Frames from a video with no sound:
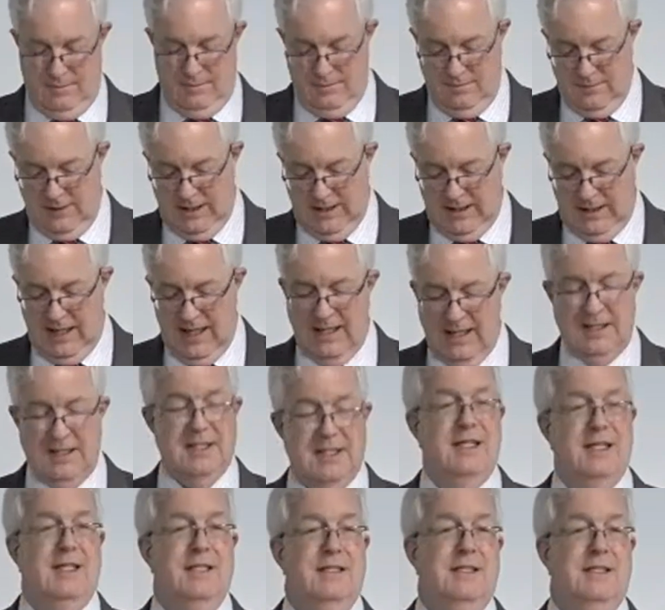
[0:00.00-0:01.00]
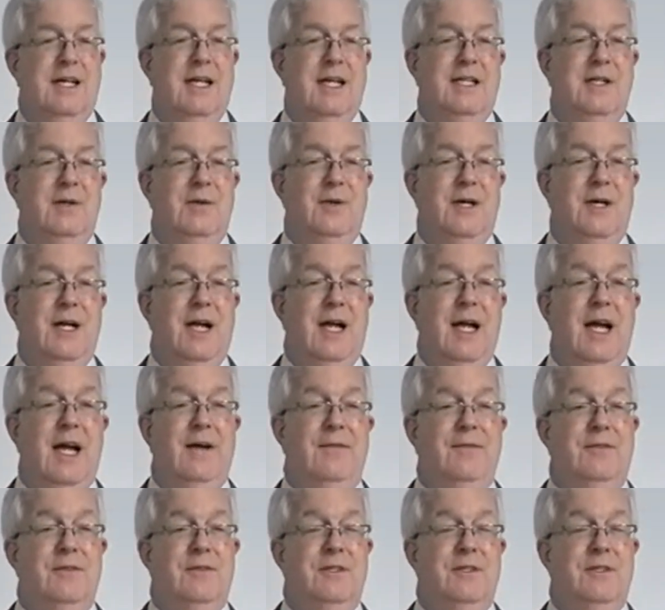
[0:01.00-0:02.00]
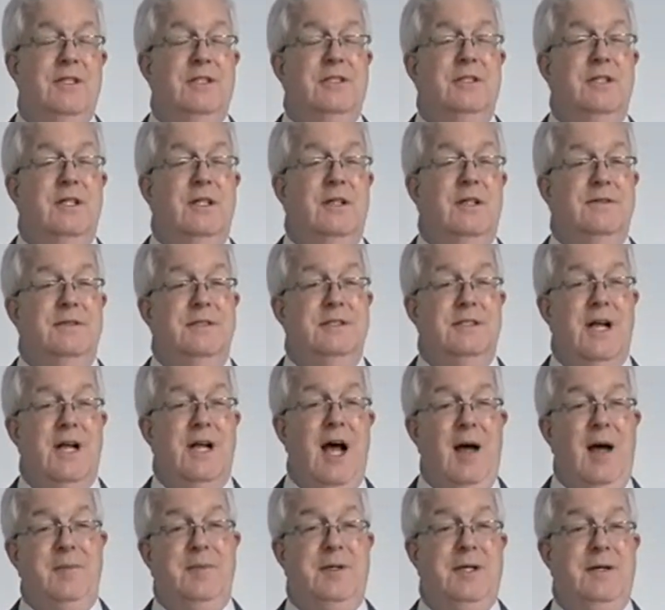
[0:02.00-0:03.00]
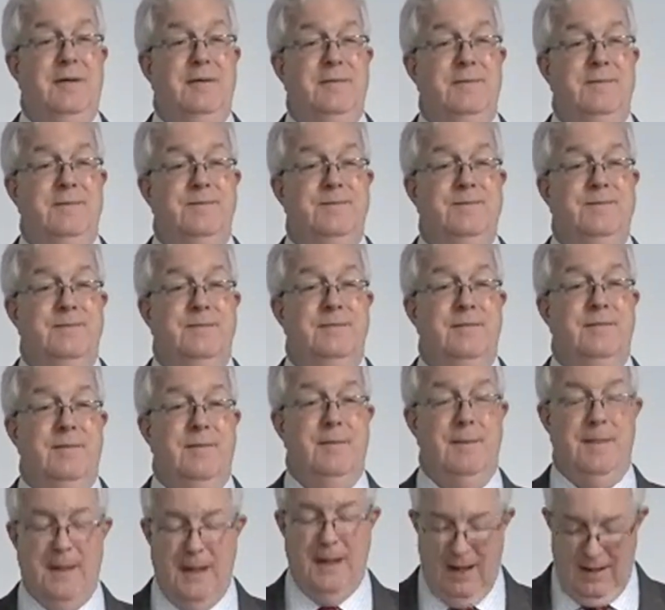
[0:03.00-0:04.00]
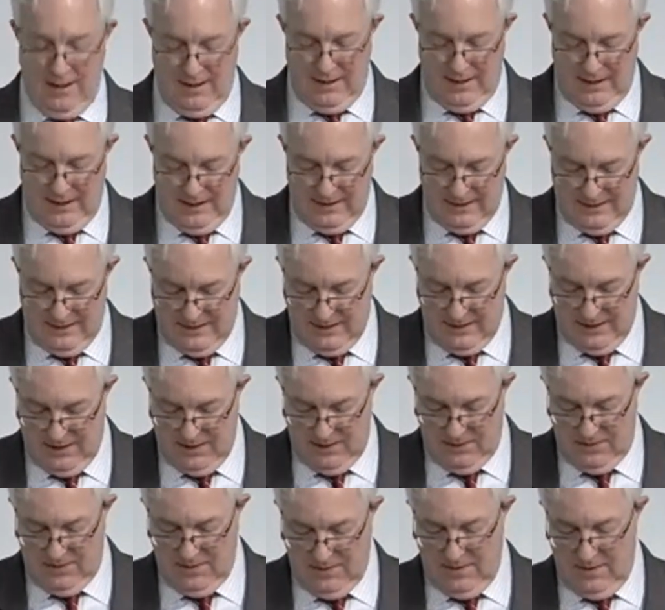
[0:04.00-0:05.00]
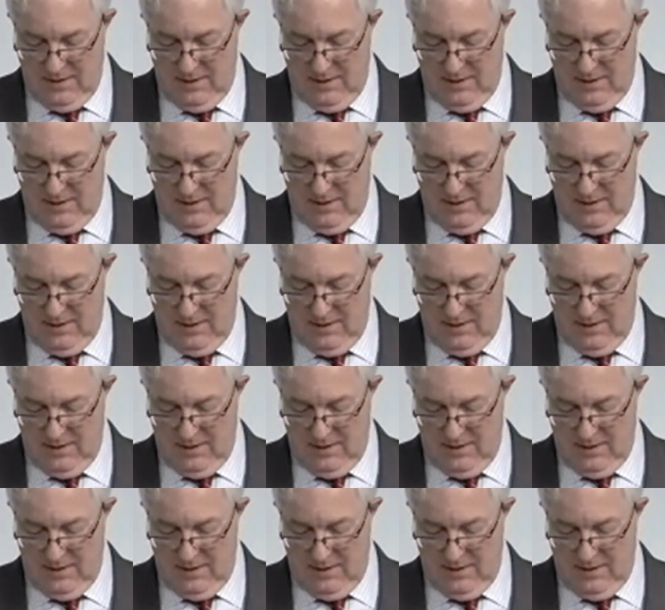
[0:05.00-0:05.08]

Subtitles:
litigation continuing after it should have stopped. And so